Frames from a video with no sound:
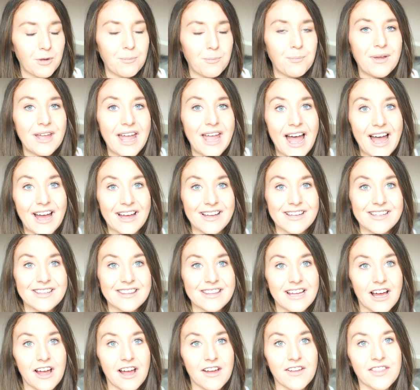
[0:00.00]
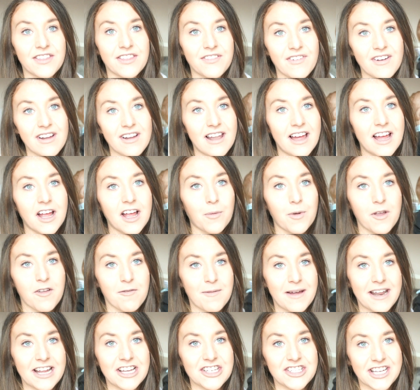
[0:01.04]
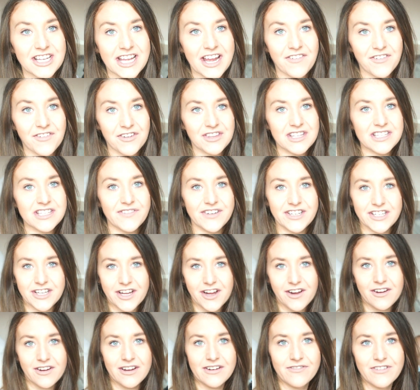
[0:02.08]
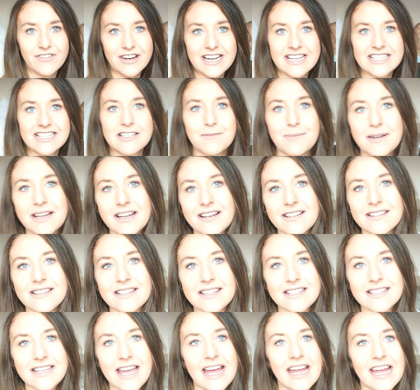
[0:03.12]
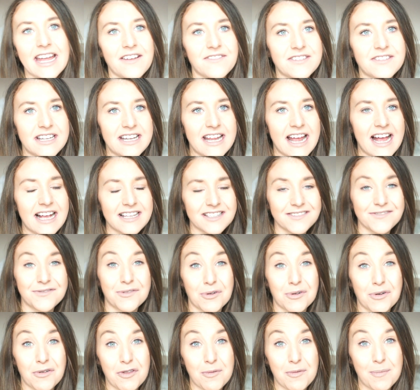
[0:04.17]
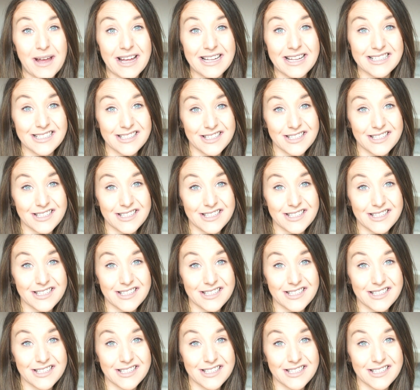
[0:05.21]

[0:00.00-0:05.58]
But yeah, I feel like we've managed to get through this video reasonably unscathed and he hasn't fallen off the bed.